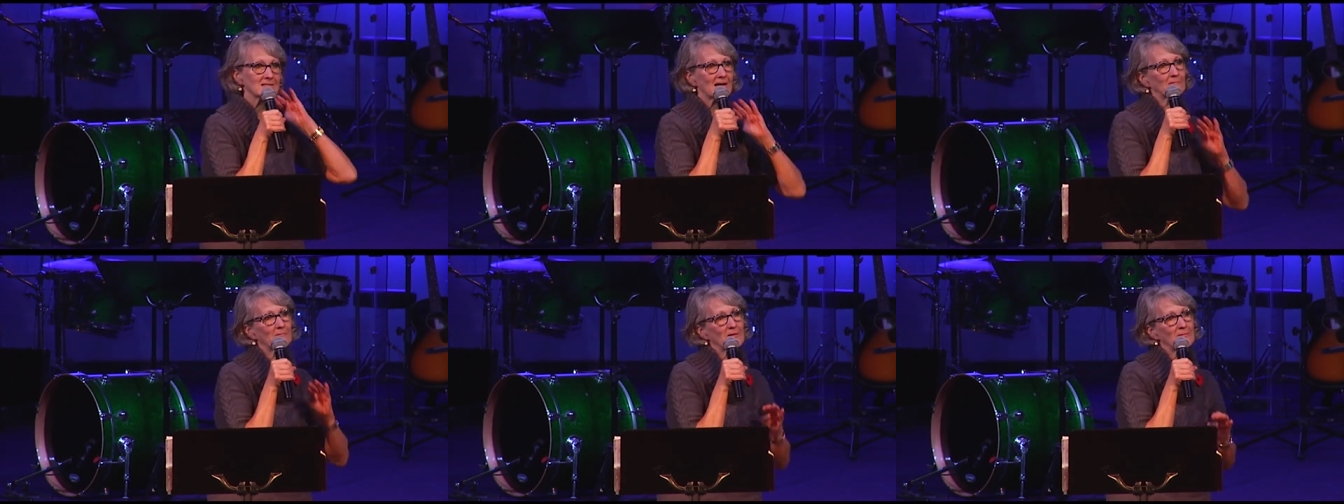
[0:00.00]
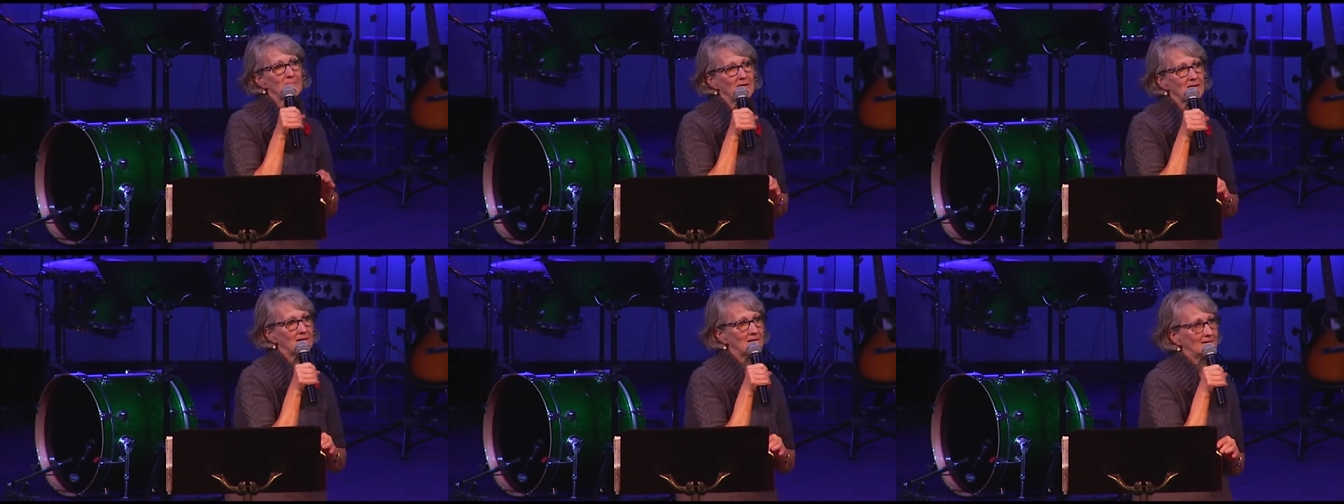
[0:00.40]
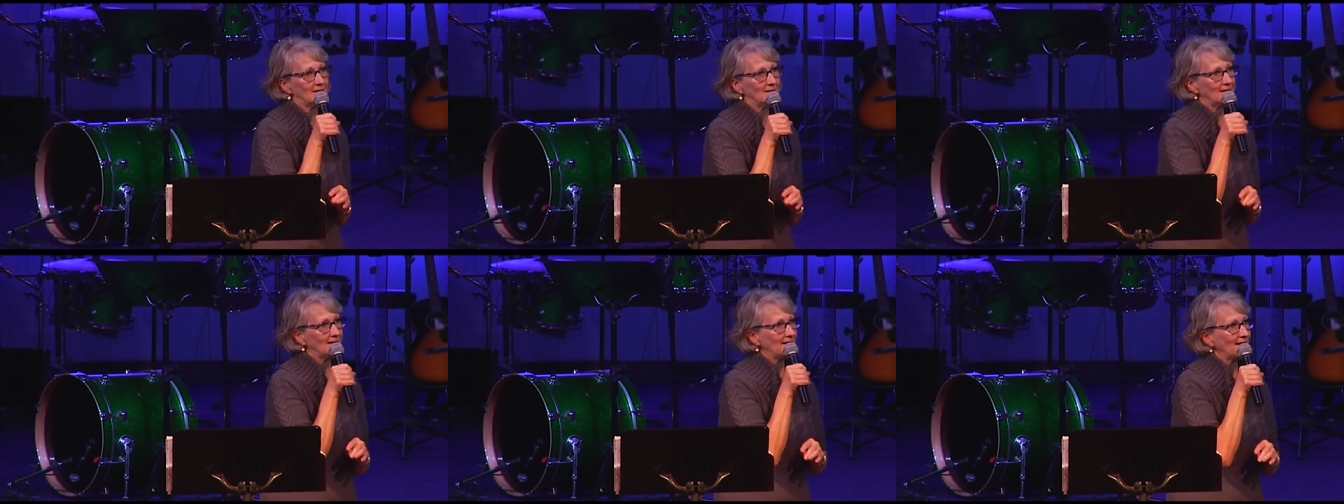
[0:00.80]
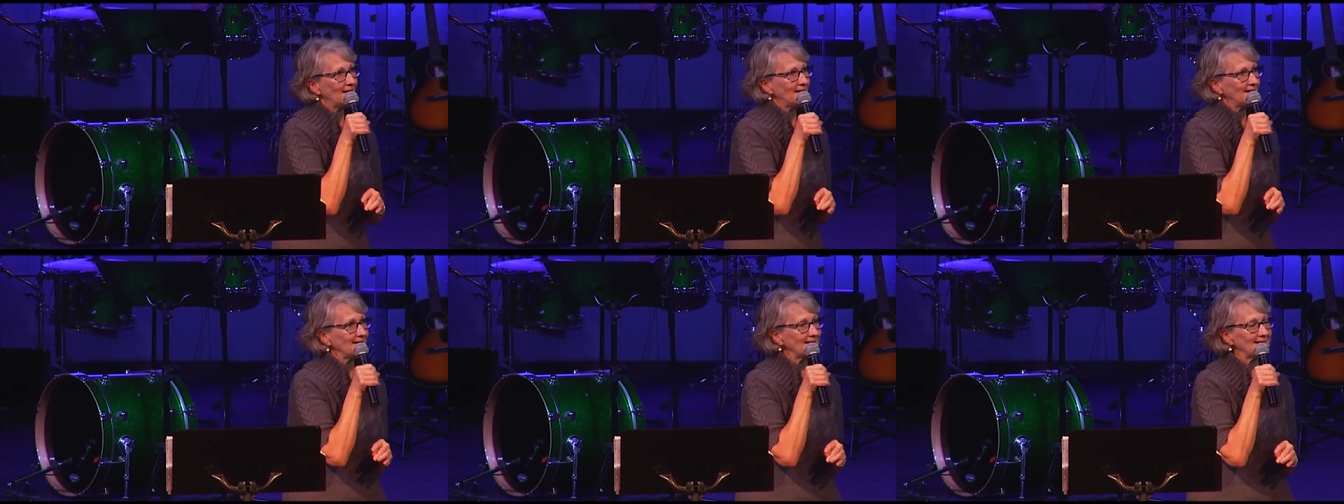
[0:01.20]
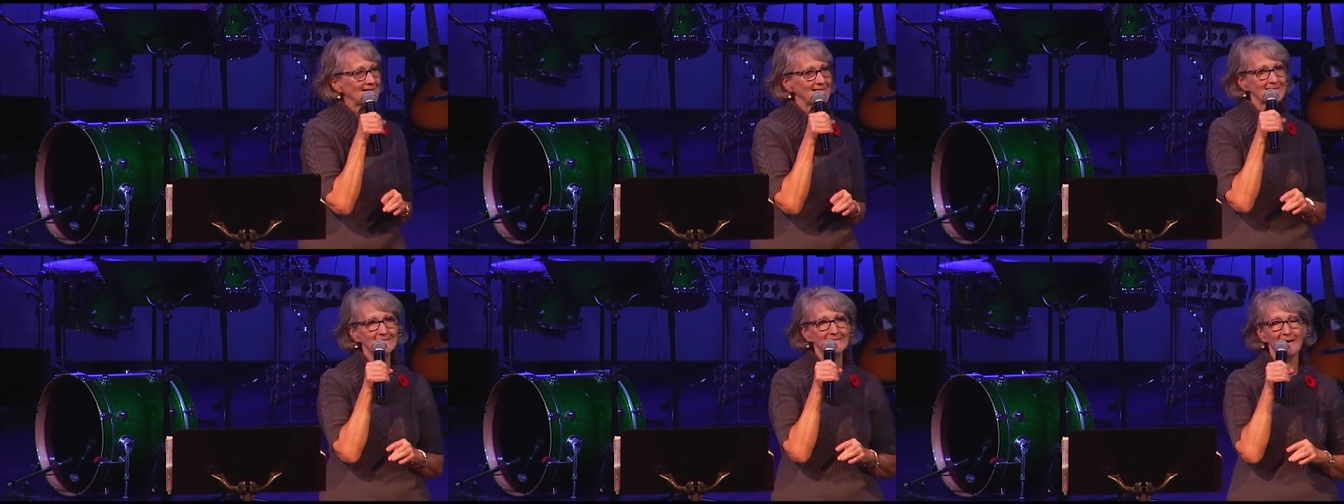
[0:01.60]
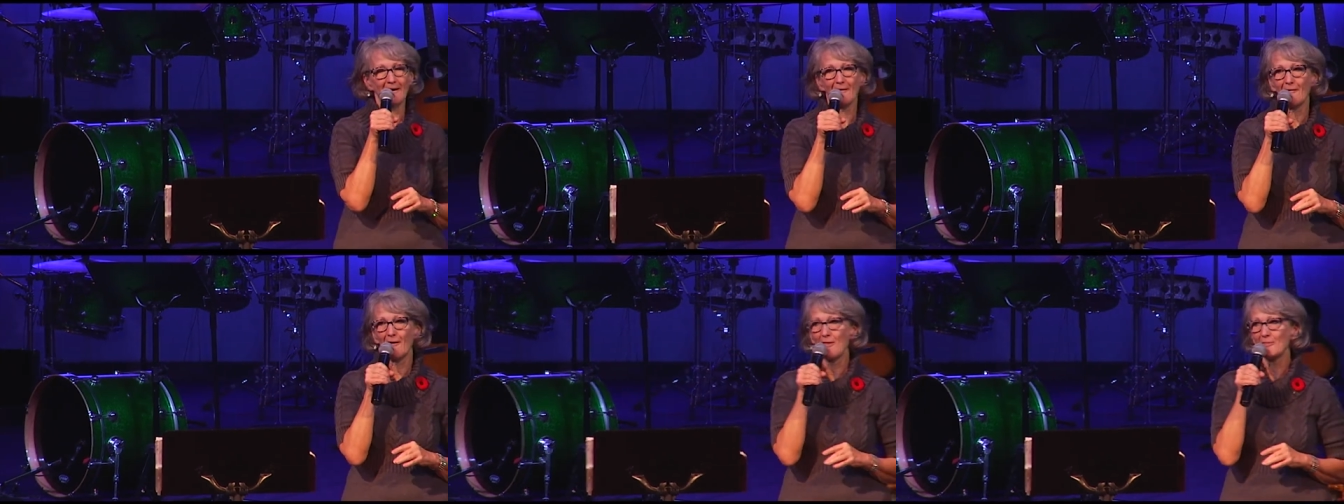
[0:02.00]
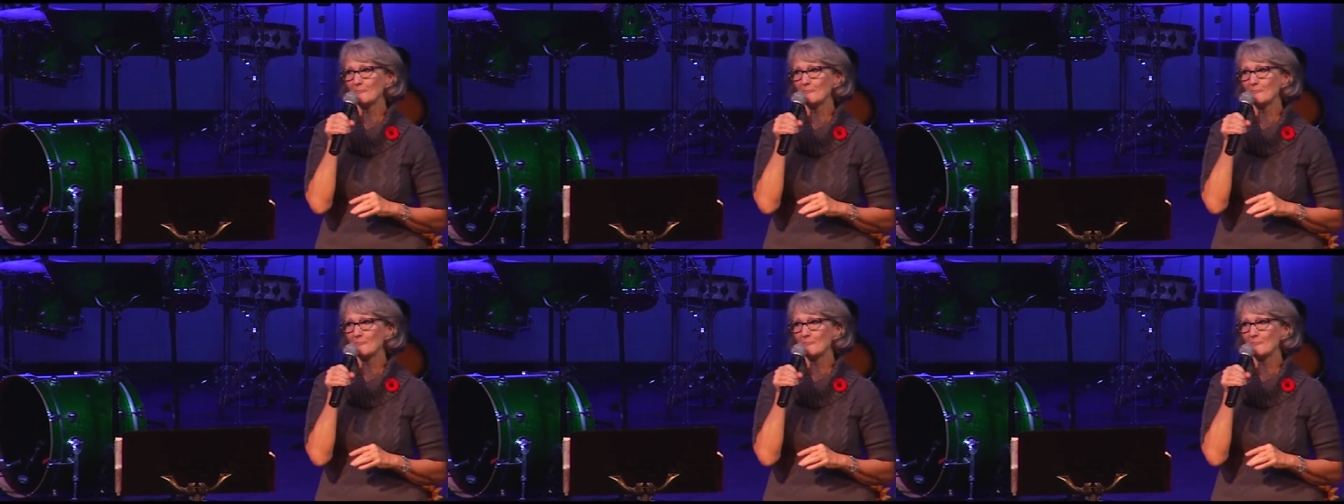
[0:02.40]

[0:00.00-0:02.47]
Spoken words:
stuck with me. He's on